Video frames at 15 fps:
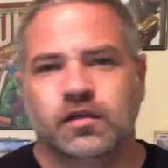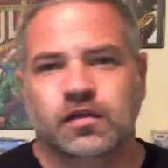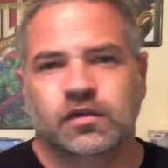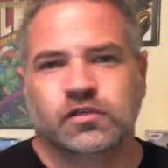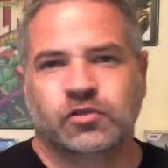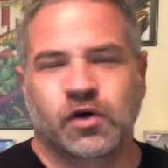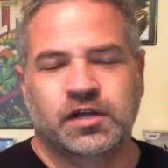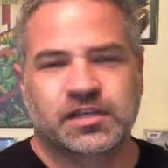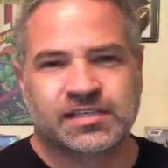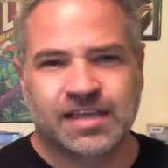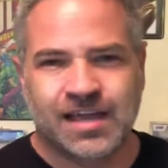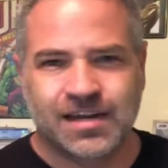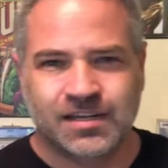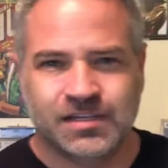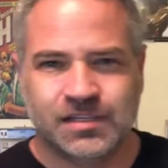So I
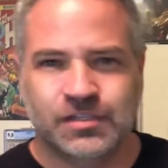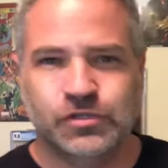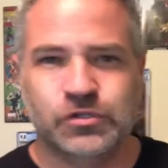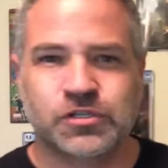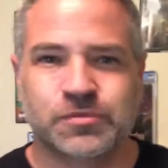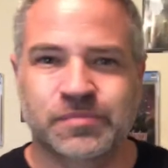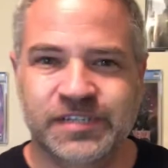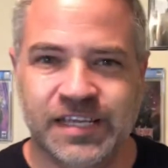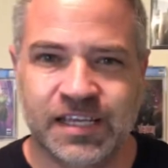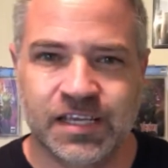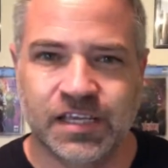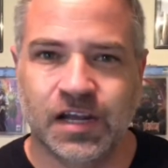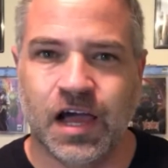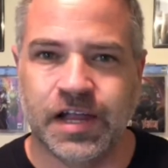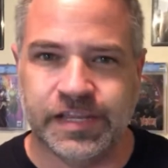decided to do some
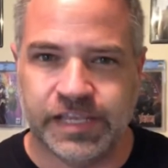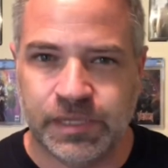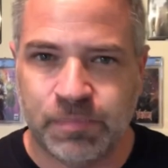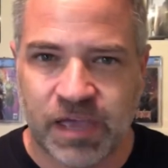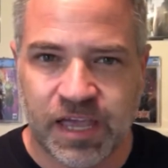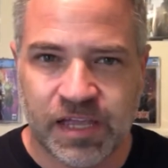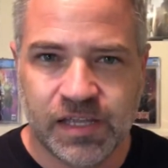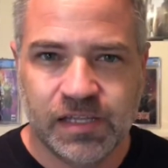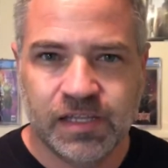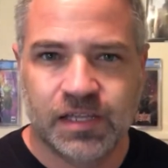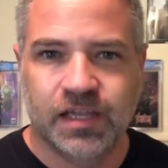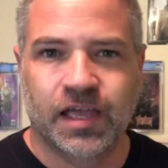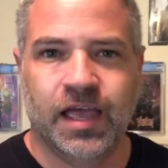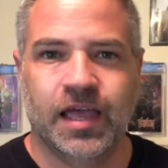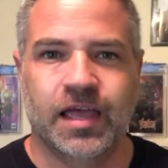digging on eBay
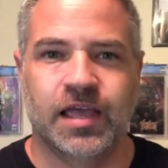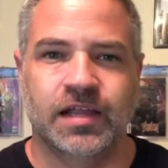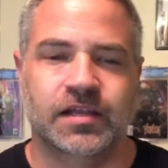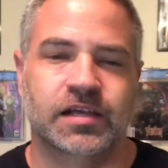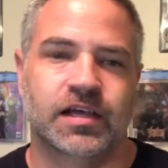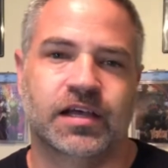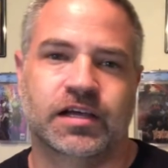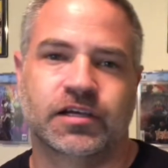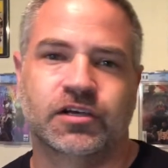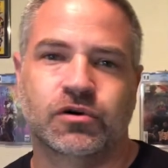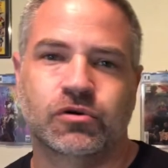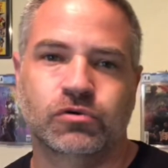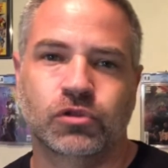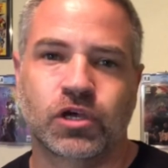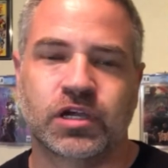and go
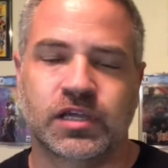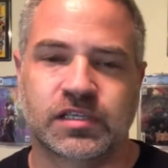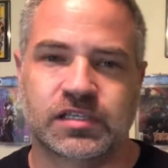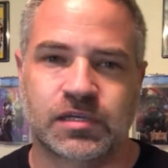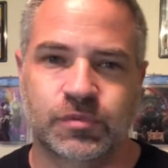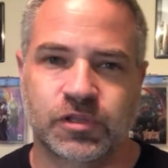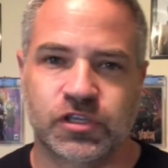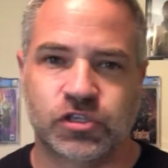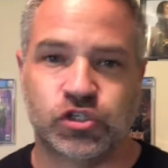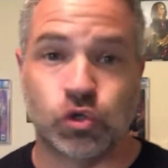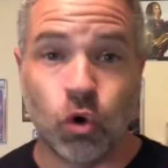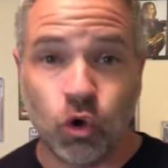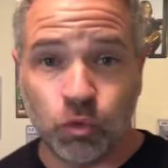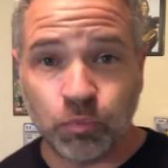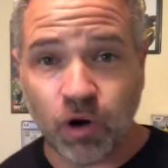look at some of the
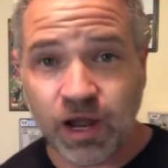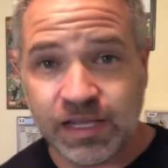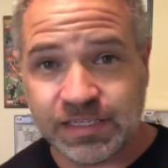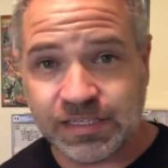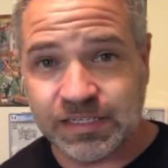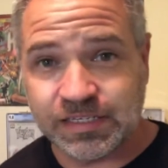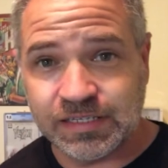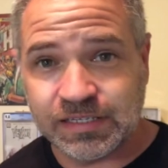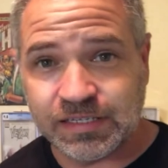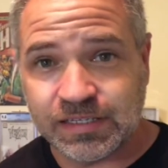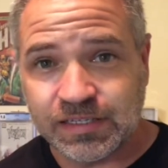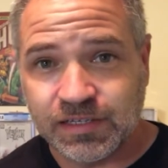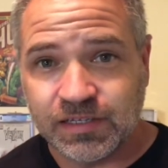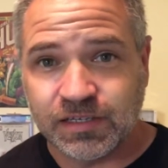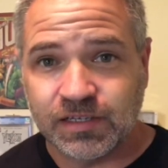sold prices
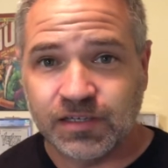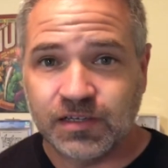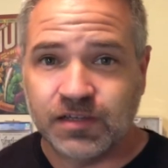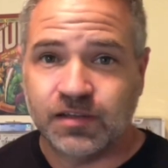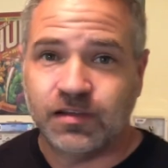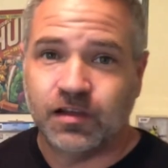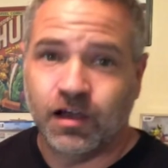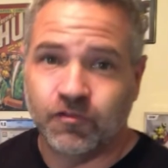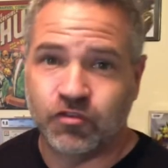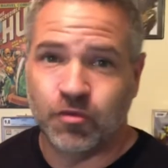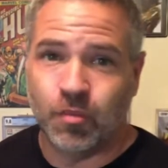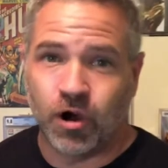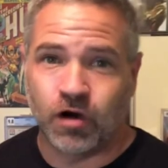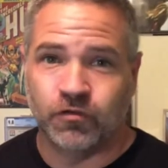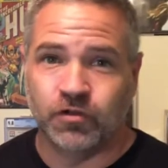of the
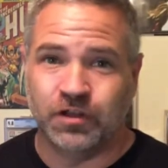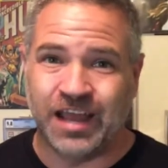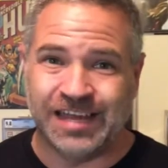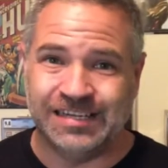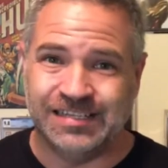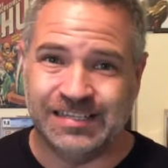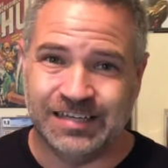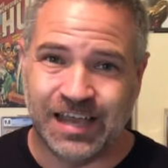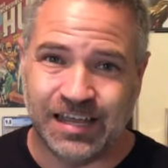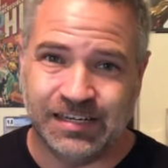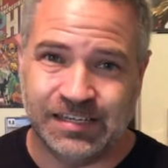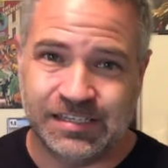Marvel 1990